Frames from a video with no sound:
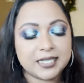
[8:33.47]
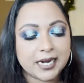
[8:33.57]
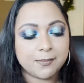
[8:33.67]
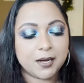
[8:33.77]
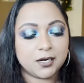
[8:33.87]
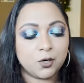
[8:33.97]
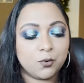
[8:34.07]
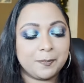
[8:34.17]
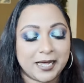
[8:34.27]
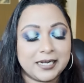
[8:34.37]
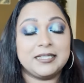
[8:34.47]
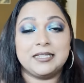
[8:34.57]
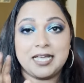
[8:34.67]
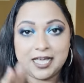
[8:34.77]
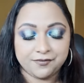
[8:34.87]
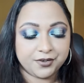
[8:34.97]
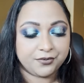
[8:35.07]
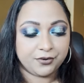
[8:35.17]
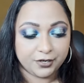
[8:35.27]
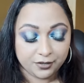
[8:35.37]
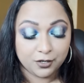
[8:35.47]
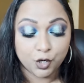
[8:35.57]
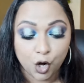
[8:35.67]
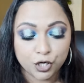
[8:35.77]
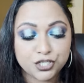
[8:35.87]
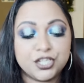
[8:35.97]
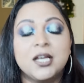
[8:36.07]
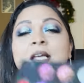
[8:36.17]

Ladybug Glow palette that they ever launched.